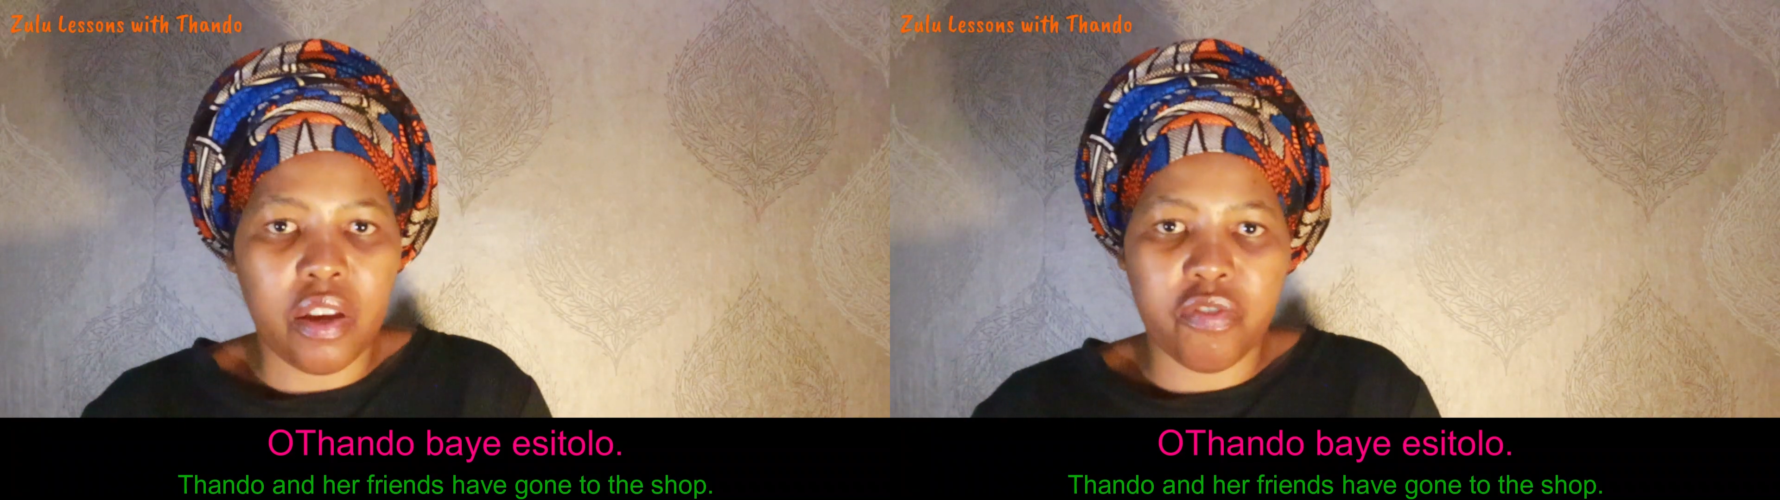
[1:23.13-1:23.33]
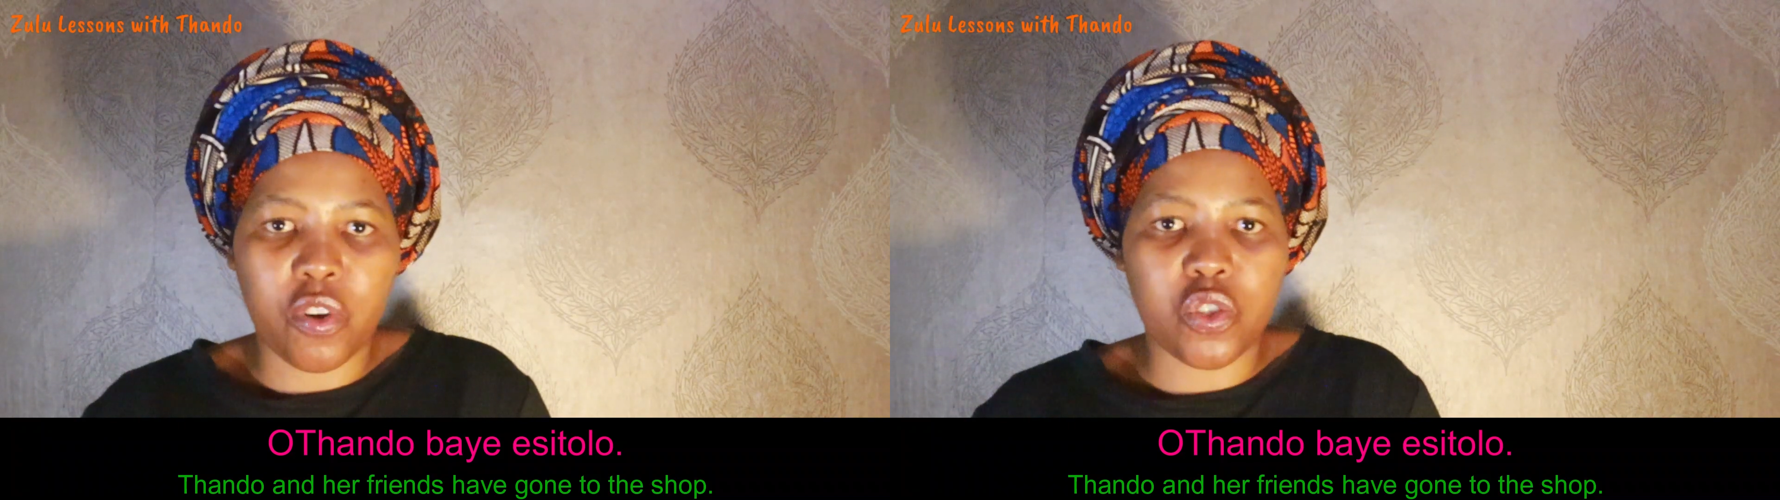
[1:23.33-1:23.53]

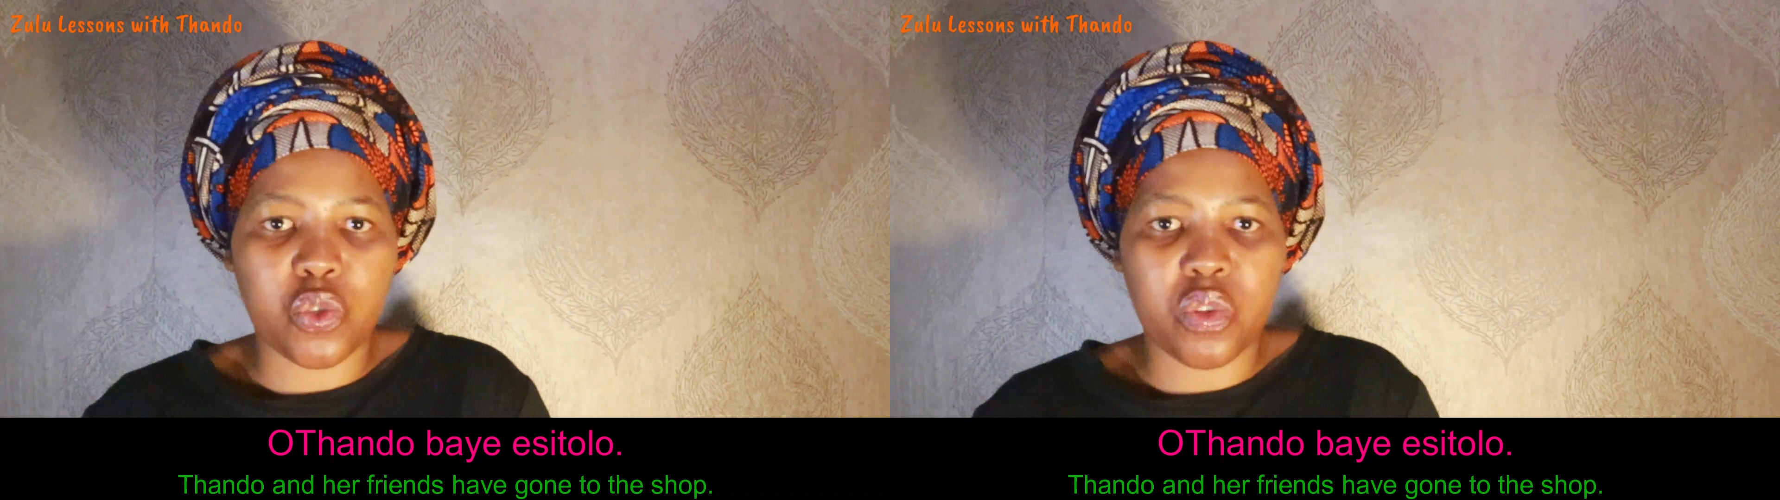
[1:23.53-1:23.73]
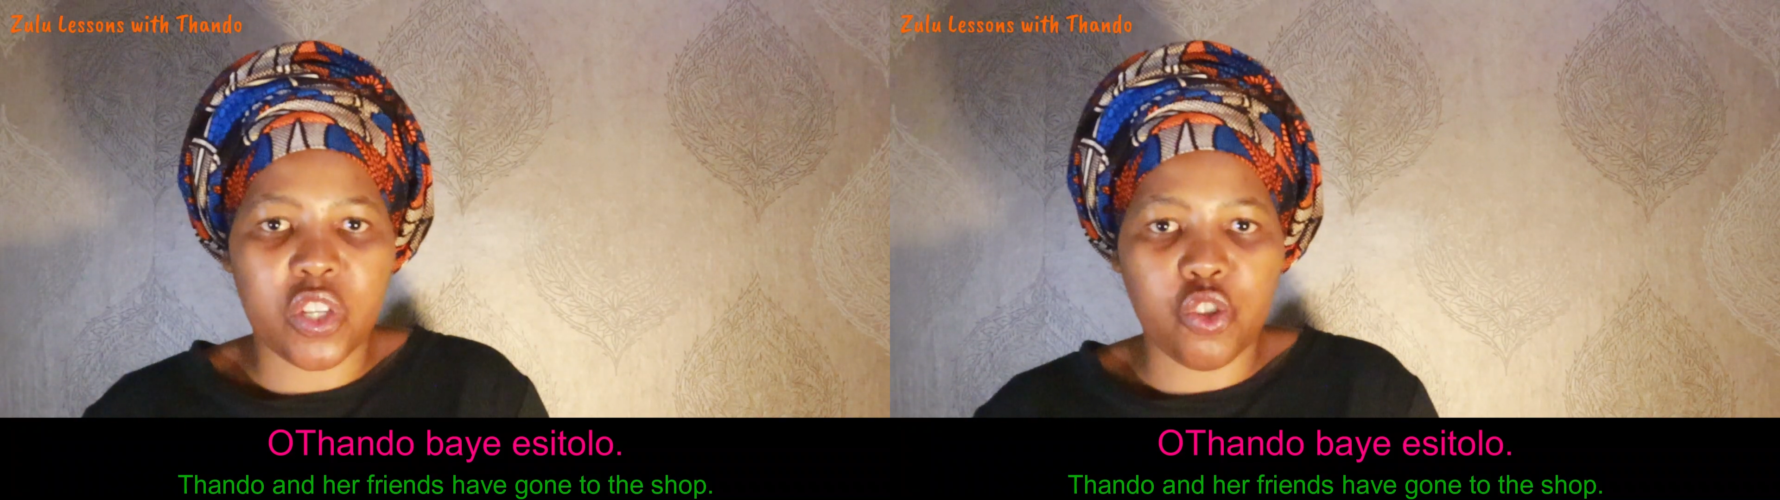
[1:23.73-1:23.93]
have gone
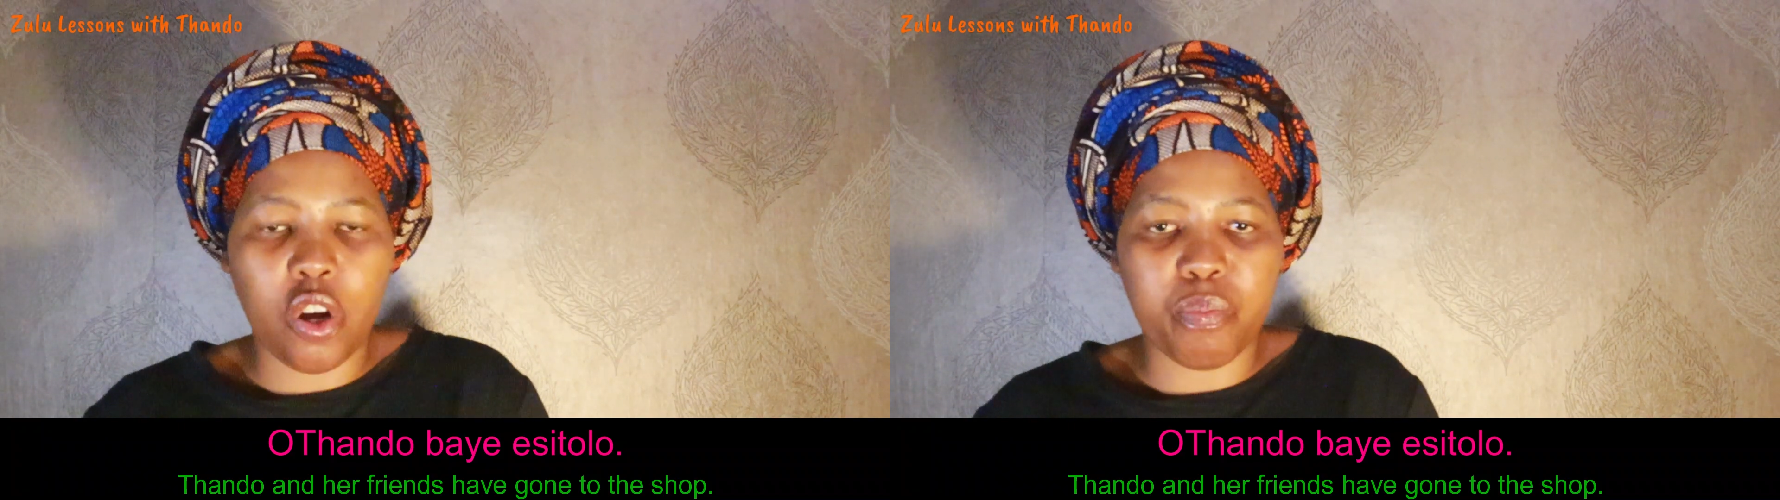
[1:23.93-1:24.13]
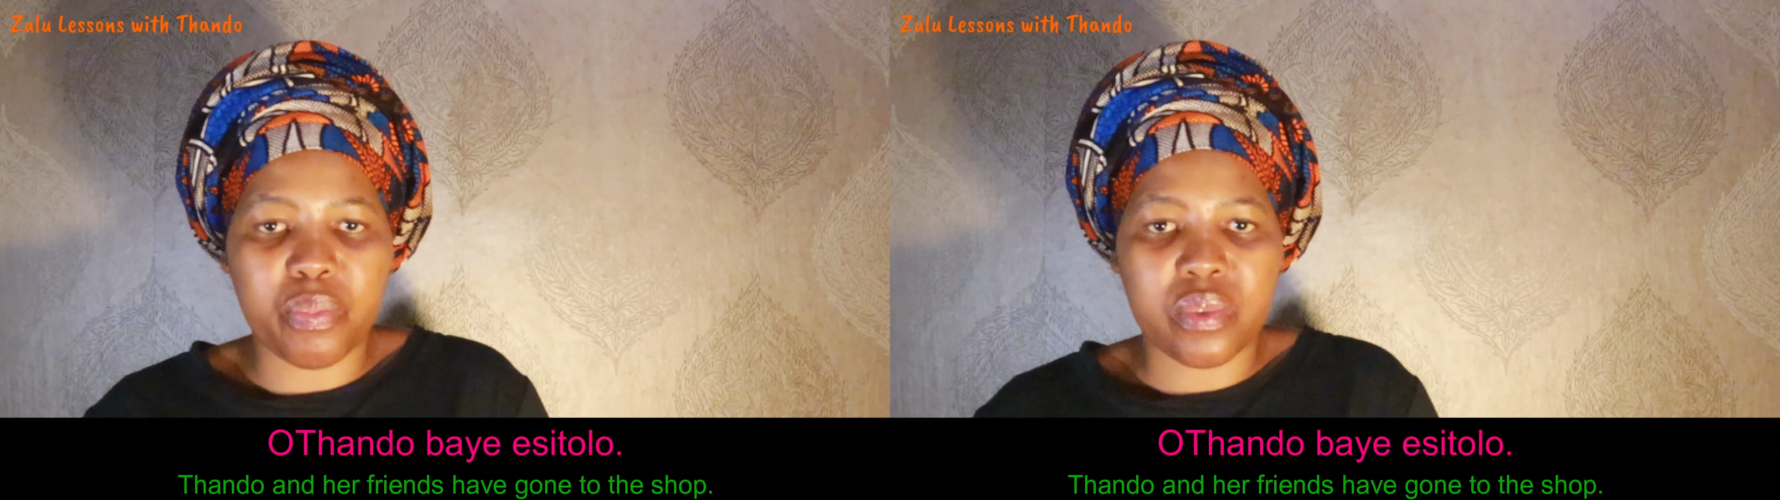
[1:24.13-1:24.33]
to the
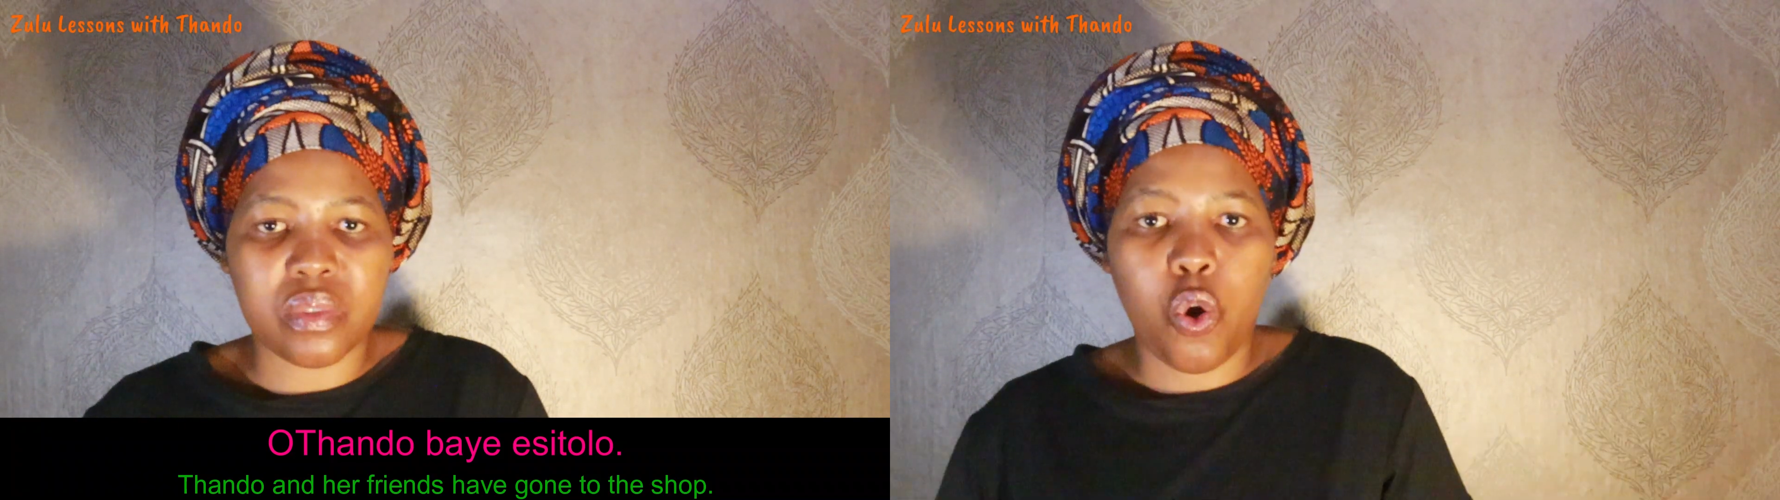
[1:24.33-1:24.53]
shops.